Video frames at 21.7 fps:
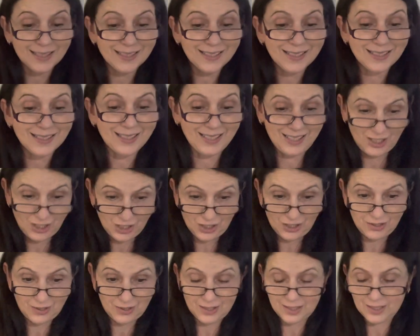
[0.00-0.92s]

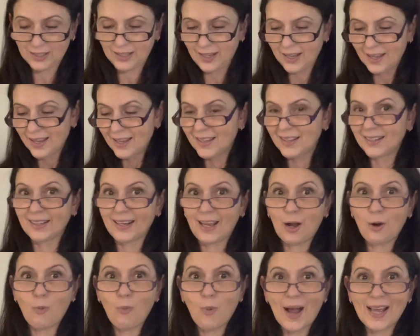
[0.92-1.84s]
stitches.
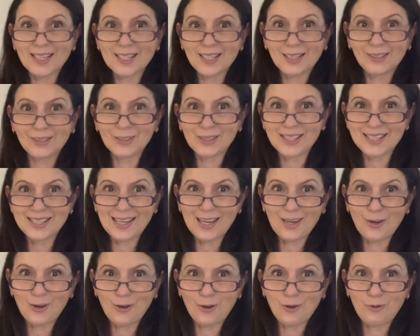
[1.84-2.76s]
Now wait till you see
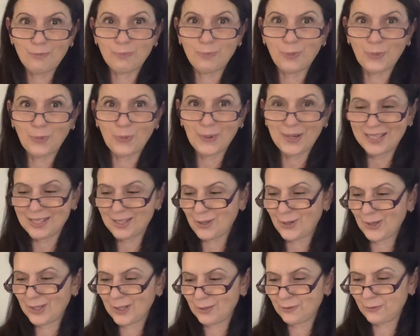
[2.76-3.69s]
her boys,
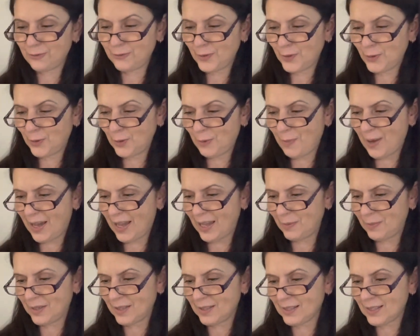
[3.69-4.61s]
her little fur
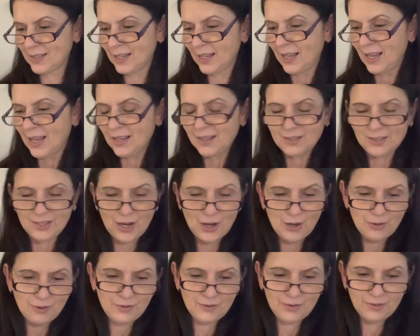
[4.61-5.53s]
babies.
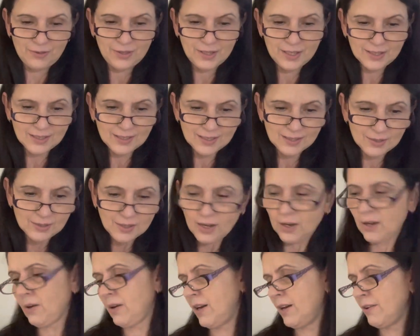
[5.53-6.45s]
So this
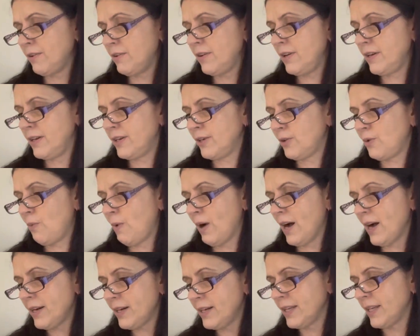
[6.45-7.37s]
little
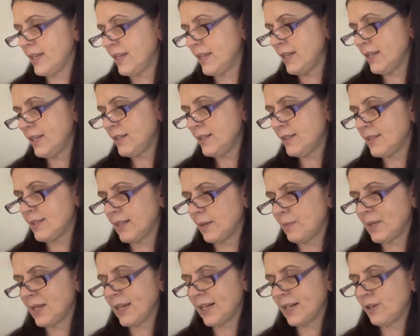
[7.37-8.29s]
one is, let
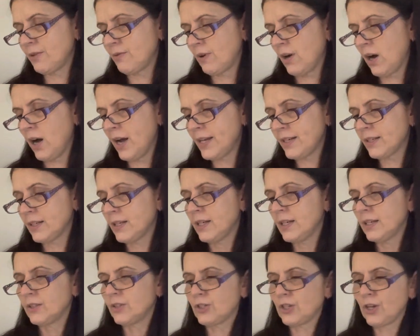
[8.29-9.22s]
me get it right.
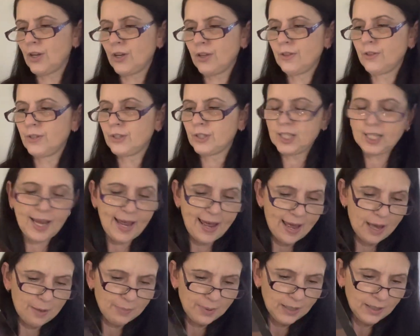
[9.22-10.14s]
So the
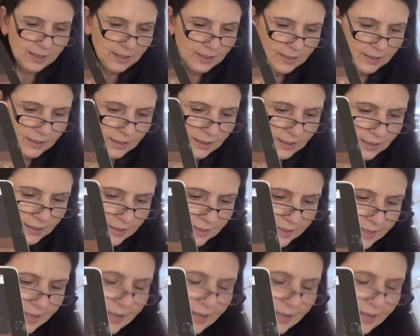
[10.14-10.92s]
tabby is